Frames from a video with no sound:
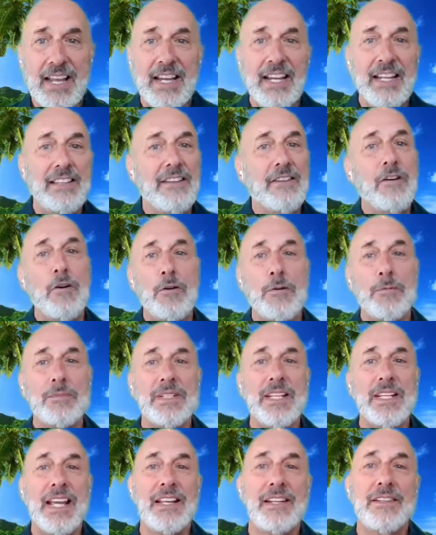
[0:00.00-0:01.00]
in their
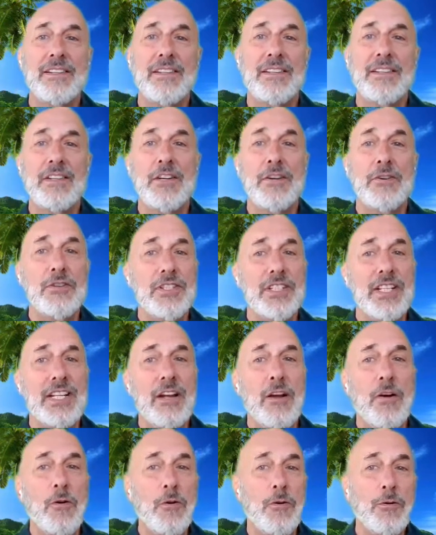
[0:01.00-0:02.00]
homes and
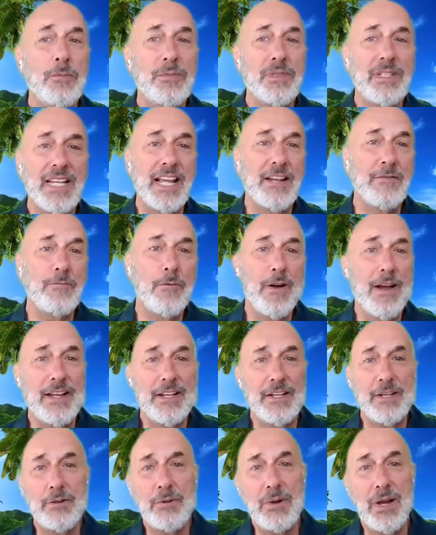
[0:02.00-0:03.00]
nursing homes,
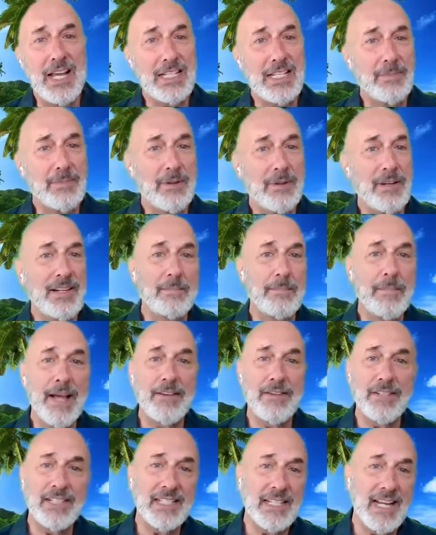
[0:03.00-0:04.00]
NYU Hospital and
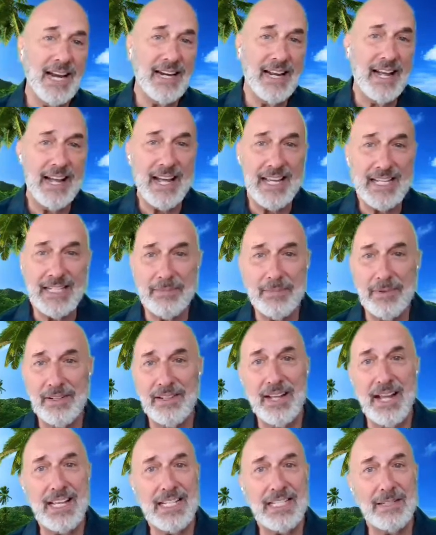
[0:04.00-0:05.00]
Mount Sinai
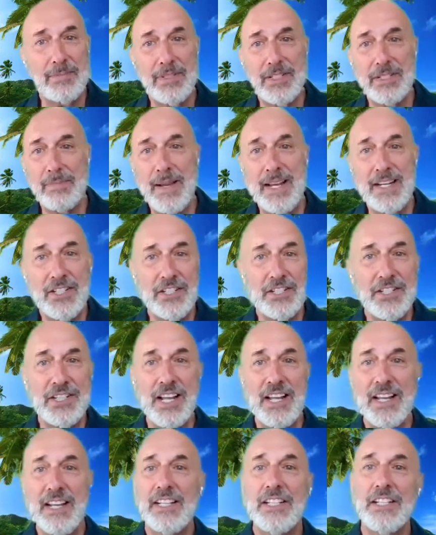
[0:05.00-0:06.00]
Hospital, hospice patients.
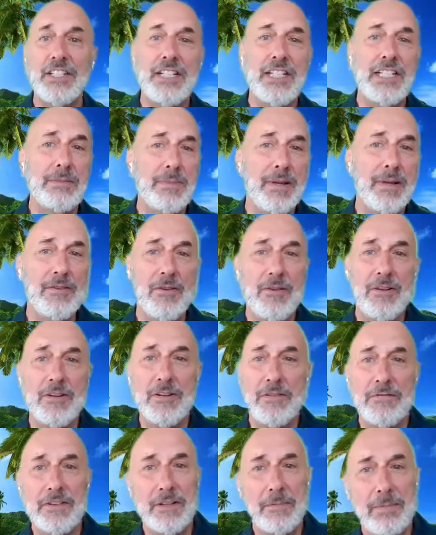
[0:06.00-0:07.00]
She's been all
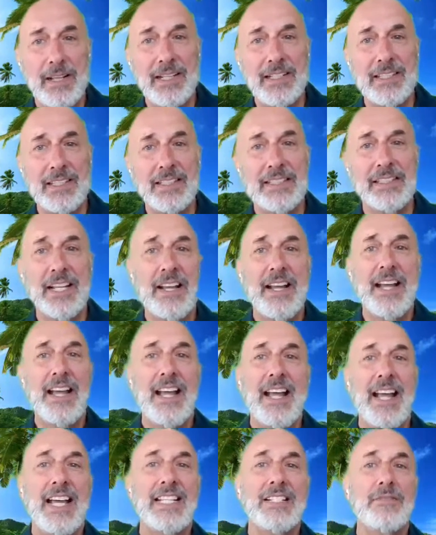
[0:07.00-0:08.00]
over the place,
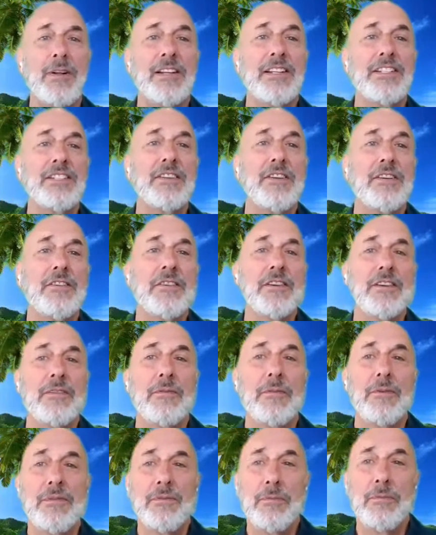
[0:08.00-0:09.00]
as well as ner-
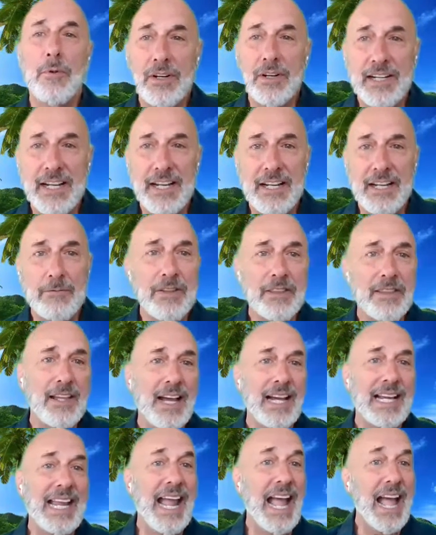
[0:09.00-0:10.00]
working with
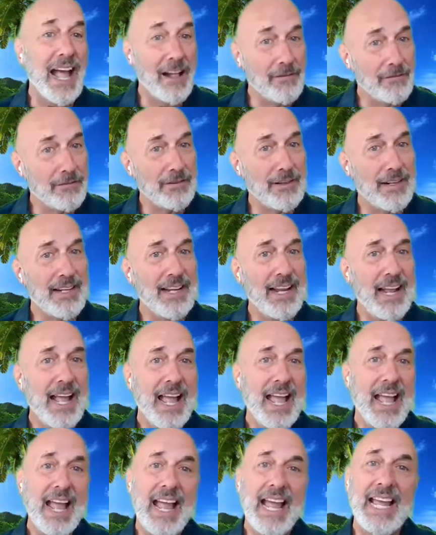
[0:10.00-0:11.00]
Calvary
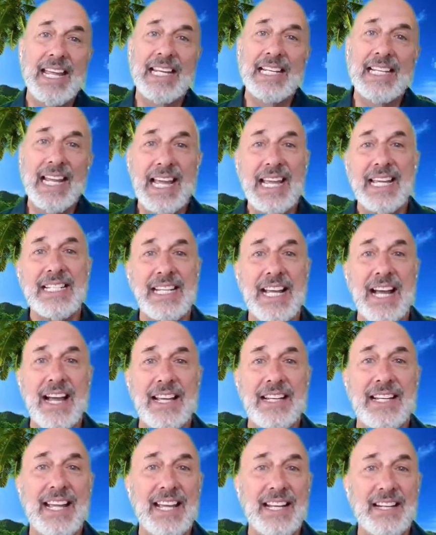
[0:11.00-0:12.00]
and
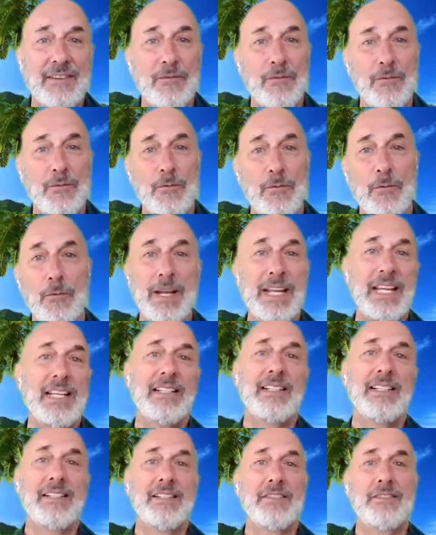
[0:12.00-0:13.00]
liaison at
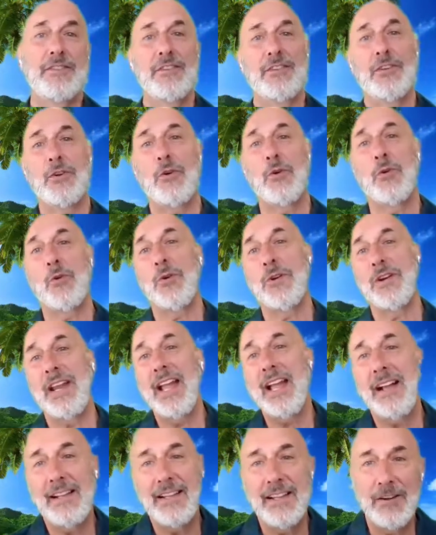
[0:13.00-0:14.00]
Weill
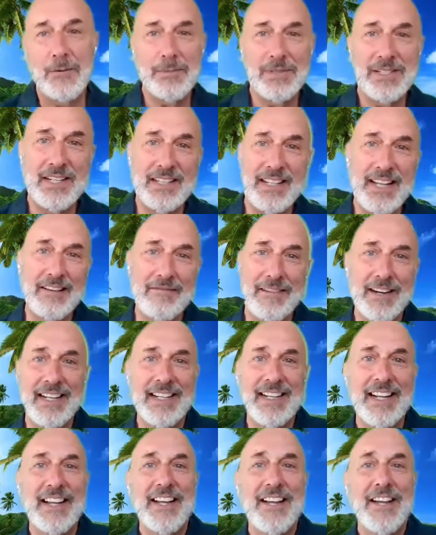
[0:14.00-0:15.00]
Cornell. I hope I said that
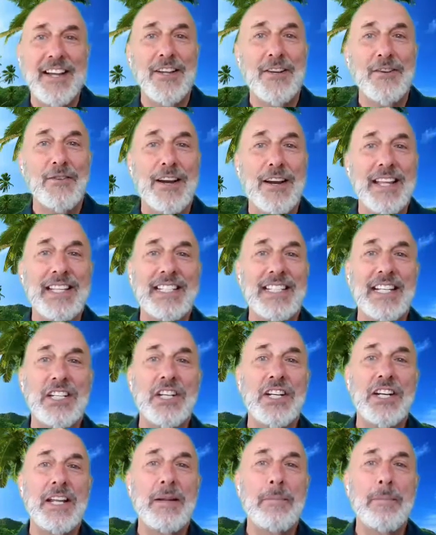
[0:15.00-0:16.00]
right.
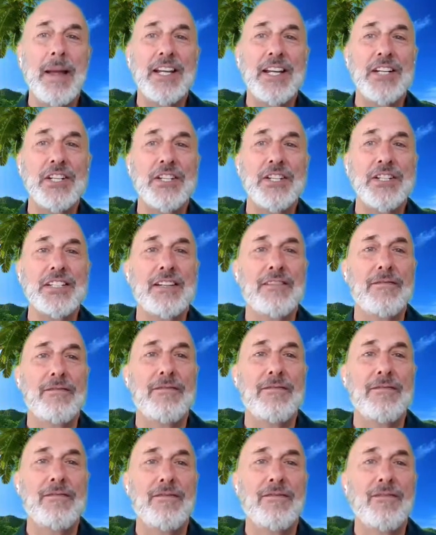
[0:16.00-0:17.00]
Transitioning patients.
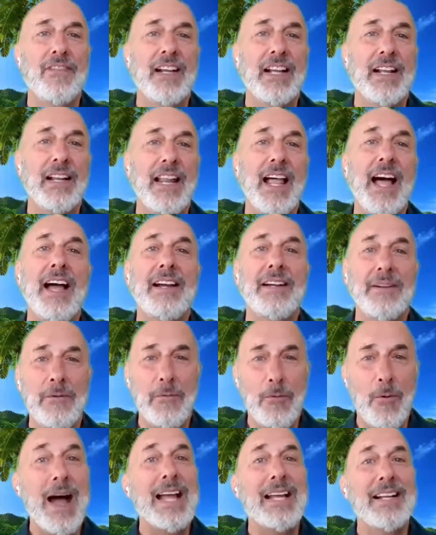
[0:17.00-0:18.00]
While.
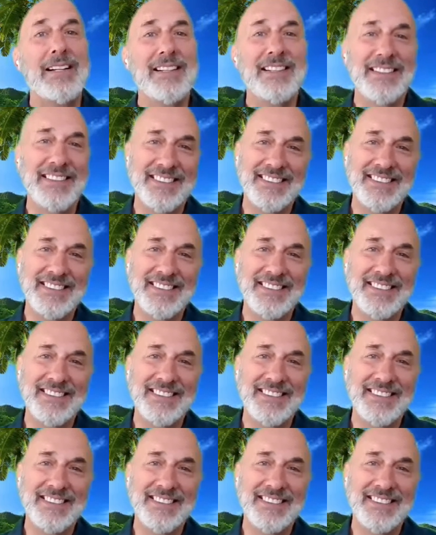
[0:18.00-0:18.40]
Lyle